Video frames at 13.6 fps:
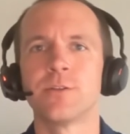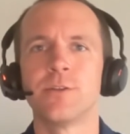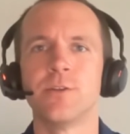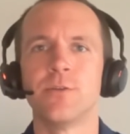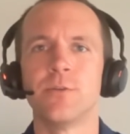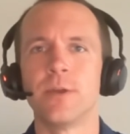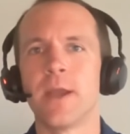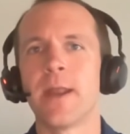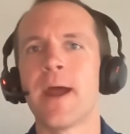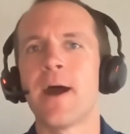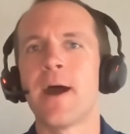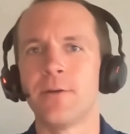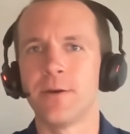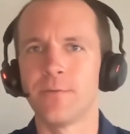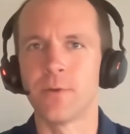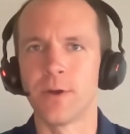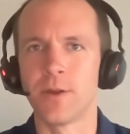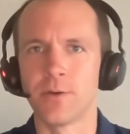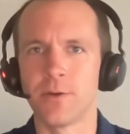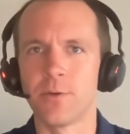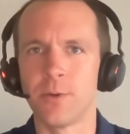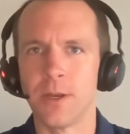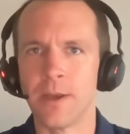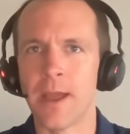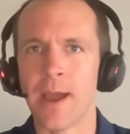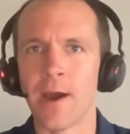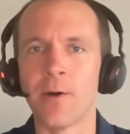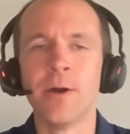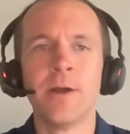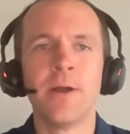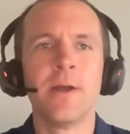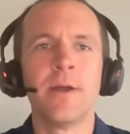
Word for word: to get out of what you're doing now.